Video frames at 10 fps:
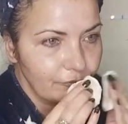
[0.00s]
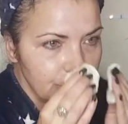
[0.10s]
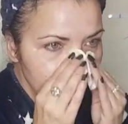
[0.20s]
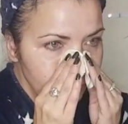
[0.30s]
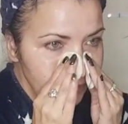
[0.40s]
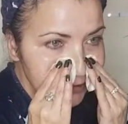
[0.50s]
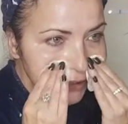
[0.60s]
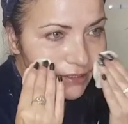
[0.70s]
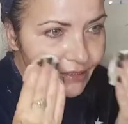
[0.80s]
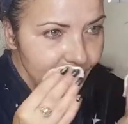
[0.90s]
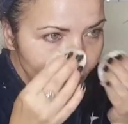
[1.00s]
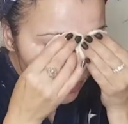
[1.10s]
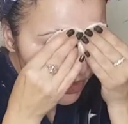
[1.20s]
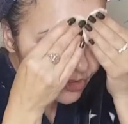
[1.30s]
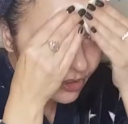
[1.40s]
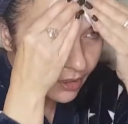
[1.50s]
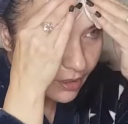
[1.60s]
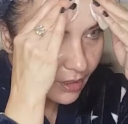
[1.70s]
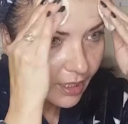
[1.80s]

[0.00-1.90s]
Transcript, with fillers: which retains the moisture,